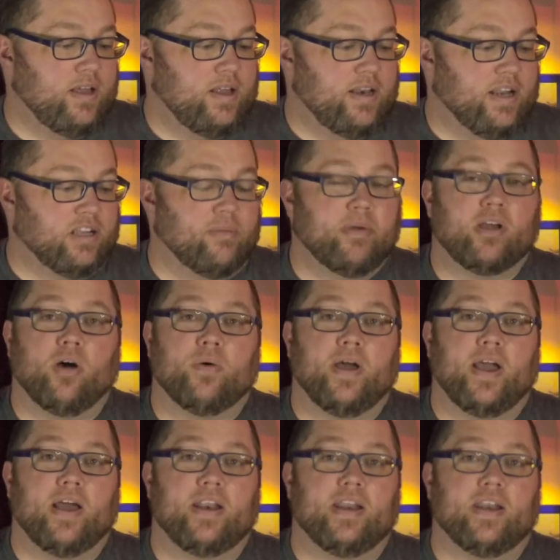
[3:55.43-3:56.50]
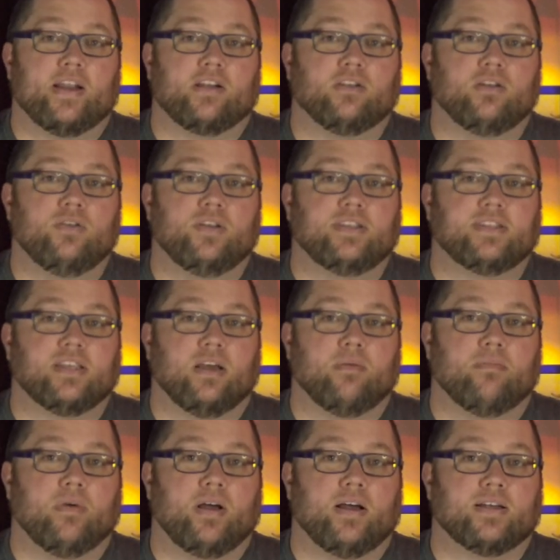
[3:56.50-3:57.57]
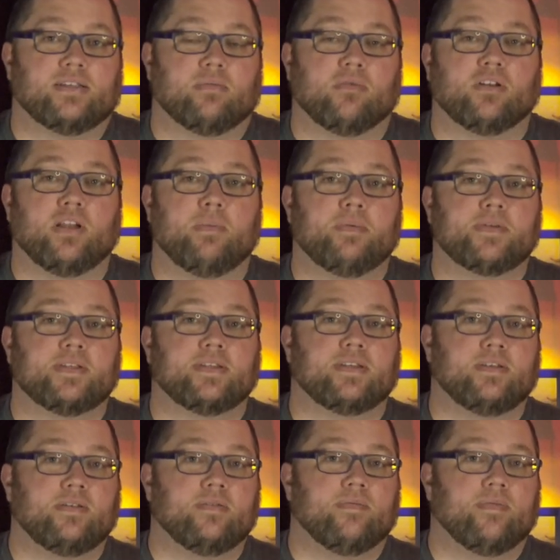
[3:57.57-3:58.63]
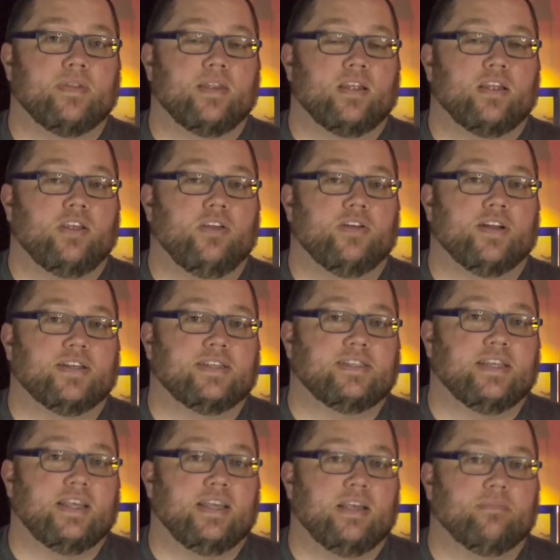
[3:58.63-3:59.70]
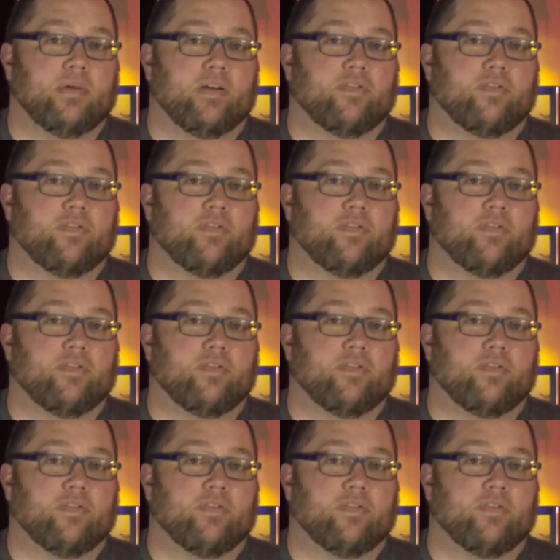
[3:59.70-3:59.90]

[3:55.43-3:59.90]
Now let me go ahead and include some clips. You can see my